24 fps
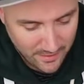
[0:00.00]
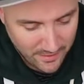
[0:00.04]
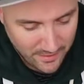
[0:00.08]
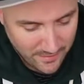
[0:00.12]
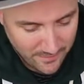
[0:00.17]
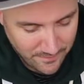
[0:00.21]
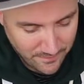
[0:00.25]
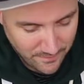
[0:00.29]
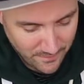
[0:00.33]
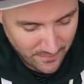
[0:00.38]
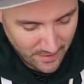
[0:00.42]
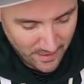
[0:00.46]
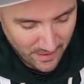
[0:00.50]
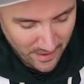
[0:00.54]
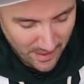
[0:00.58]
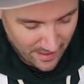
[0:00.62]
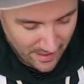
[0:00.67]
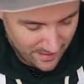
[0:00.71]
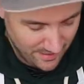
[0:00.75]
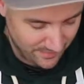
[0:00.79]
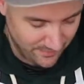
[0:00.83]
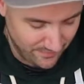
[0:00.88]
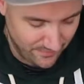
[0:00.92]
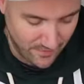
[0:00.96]
And
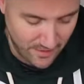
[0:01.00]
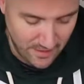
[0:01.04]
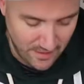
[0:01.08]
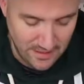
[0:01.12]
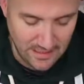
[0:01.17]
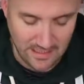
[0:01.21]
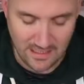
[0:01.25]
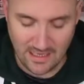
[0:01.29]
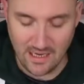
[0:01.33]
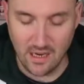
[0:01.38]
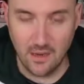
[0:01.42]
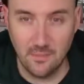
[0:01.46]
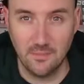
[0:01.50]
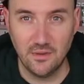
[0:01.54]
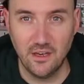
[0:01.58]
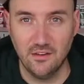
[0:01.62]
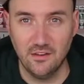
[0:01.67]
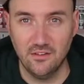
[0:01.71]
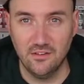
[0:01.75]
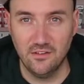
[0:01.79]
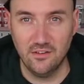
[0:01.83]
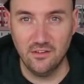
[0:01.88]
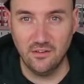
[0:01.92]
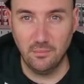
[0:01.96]
then finally, I'm going
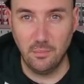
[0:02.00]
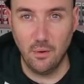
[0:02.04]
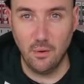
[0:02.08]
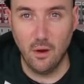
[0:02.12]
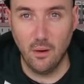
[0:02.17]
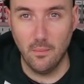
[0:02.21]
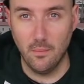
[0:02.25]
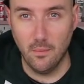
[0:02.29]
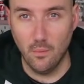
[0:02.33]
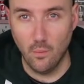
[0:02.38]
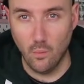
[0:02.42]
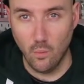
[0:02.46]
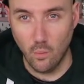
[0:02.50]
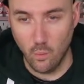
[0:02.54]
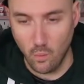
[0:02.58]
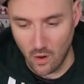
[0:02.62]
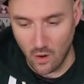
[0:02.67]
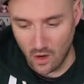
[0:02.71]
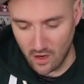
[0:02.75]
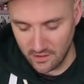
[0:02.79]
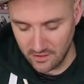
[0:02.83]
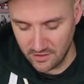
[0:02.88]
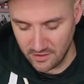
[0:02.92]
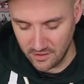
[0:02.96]
to just pop
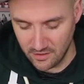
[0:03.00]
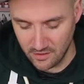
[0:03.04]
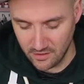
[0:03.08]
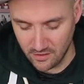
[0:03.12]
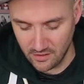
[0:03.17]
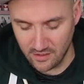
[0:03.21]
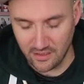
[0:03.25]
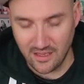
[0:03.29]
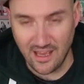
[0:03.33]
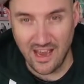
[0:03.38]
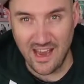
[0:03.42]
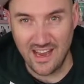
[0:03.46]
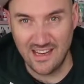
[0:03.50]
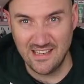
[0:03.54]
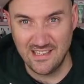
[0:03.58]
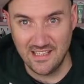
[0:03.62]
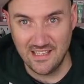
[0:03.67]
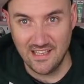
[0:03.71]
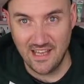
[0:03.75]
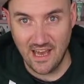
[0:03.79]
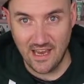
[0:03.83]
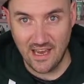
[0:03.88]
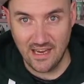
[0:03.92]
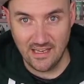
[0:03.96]
one candy
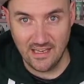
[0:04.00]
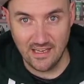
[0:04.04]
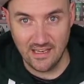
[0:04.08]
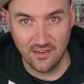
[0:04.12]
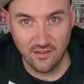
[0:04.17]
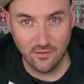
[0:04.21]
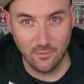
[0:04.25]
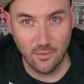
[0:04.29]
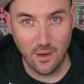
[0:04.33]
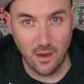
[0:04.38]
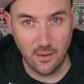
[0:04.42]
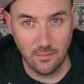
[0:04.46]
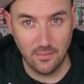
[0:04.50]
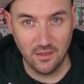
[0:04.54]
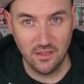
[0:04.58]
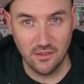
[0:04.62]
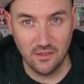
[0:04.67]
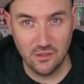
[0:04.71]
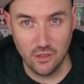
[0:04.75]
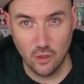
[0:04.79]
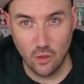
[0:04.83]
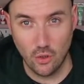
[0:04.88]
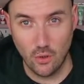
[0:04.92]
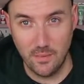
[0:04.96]
cane in as well. I'm going
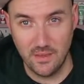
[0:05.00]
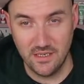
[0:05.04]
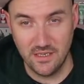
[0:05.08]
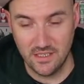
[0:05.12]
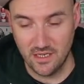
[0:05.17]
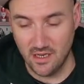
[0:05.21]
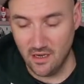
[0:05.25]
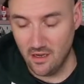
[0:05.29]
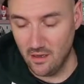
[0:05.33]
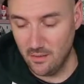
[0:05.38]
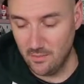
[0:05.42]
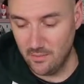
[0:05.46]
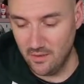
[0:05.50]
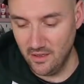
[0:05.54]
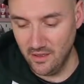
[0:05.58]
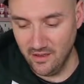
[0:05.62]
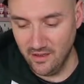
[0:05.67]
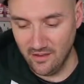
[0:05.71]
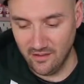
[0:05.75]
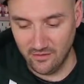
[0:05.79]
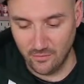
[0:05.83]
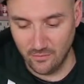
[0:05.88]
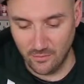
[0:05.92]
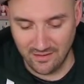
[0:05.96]
to chop it up
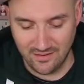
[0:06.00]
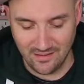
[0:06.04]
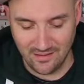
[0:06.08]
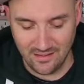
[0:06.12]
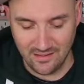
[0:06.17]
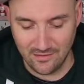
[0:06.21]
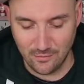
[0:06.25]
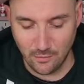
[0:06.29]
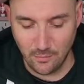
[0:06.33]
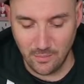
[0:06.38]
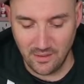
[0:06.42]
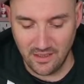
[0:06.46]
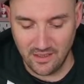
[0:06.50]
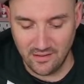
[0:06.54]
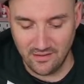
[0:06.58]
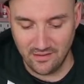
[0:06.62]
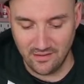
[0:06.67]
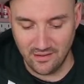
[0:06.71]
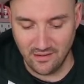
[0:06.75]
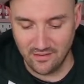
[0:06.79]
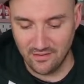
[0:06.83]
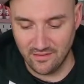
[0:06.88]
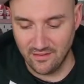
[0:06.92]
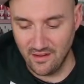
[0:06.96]
so it's in little
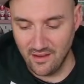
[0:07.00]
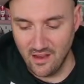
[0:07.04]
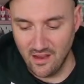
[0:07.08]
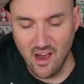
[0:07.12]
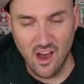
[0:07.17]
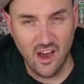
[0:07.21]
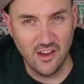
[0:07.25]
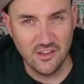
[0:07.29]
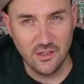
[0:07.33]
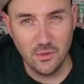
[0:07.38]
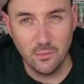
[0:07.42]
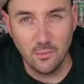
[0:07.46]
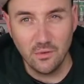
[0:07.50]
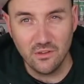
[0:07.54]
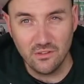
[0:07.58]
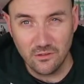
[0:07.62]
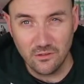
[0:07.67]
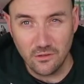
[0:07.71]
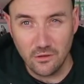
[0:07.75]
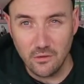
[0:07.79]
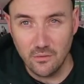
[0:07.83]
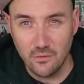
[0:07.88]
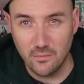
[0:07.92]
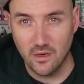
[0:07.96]
pieces. I don't want
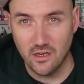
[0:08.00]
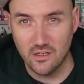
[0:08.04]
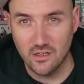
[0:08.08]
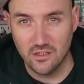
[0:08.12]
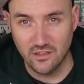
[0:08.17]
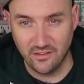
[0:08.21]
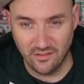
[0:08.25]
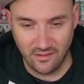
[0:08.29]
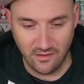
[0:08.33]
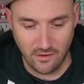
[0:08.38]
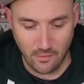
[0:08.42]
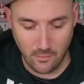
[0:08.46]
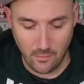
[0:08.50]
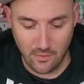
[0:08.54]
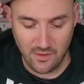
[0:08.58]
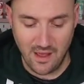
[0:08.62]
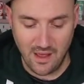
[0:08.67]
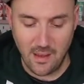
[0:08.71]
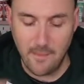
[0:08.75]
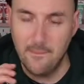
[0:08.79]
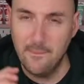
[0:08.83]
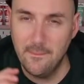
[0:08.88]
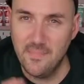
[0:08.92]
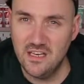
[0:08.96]
too much because I don't want
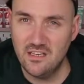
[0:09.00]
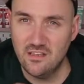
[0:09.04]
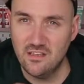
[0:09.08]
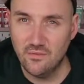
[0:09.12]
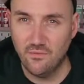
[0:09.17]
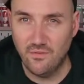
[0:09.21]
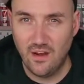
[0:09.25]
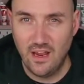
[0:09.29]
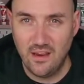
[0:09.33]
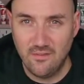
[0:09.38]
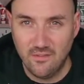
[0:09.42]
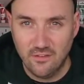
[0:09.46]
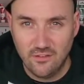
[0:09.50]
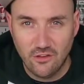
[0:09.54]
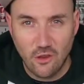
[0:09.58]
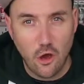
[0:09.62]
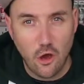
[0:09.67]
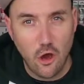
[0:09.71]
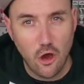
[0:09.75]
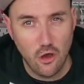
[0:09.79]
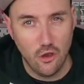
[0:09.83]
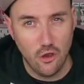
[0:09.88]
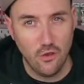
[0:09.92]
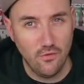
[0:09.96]
that mint flavour to
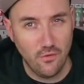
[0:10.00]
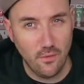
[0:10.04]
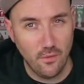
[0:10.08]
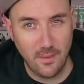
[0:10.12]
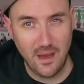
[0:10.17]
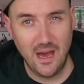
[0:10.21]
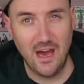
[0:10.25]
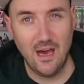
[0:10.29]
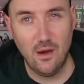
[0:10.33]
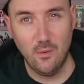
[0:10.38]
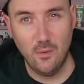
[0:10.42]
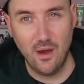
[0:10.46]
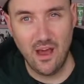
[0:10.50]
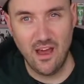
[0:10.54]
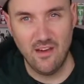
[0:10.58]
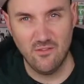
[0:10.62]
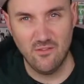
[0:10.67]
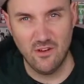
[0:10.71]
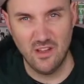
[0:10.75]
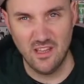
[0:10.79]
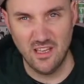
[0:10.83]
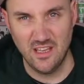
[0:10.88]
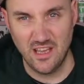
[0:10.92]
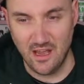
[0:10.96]
overpower
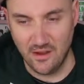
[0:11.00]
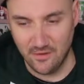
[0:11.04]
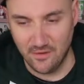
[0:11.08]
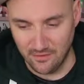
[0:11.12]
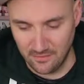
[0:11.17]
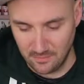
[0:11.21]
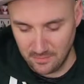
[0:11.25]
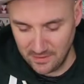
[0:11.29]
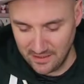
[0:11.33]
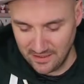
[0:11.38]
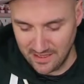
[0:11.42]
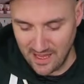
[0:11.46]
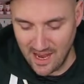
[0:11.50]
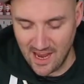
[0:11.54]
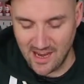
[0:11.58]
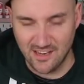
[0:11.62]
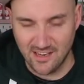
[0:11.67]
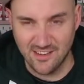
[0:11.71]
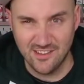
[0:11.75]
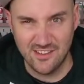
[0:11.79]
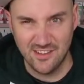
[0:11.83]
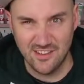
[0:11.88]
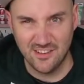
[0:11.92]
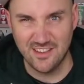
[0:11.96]
everything else. But again,
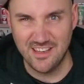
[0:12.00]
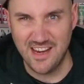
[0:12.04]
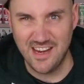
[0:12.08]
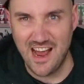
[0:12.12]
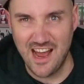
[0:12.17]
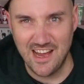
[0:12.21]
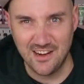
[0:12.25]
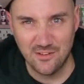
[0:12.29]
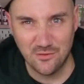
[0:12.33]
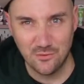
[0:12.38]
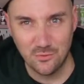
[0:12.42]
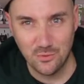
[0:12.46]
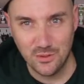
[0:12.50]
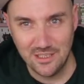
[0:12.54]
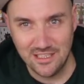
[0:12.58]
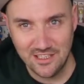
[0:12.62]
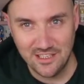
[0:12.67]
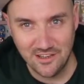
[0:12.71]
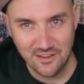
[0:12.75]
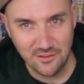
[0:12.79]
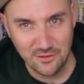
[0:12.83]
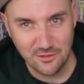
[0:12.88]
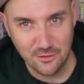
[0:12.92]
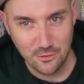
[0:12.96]
it's just going to add a really
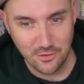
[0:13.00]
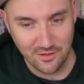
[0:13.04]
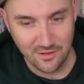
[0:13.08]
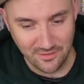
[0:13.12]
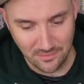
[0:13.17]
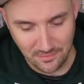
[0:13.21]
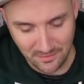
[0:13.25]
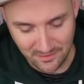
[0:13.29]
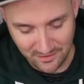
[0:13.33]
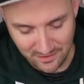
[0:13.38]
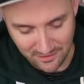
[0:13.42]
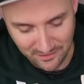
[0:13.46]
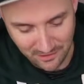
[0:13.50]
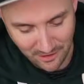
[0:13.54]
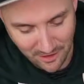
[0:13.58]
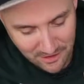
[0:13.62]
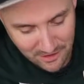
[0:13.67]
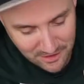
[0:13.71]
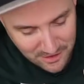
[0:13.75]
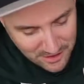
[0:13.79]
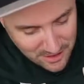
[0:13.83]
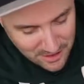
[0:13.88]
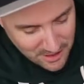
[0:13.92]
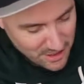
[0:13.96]
nice Christmassy
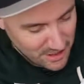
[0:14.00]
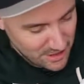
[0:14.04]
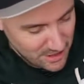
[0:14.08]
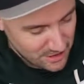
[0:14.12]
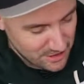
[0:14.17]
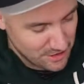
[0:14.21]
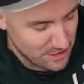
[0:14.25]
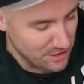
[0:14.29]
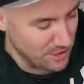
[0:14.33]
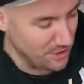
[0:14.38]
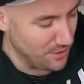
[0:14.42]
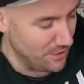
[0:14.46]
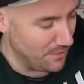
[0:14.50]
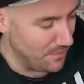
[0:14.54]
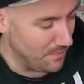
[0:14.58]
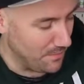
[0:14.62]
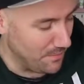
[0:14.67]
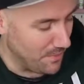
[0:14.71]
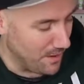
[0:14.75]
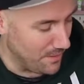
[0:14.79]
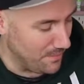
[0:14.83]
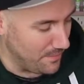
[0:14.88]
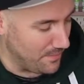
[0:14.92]
touch to my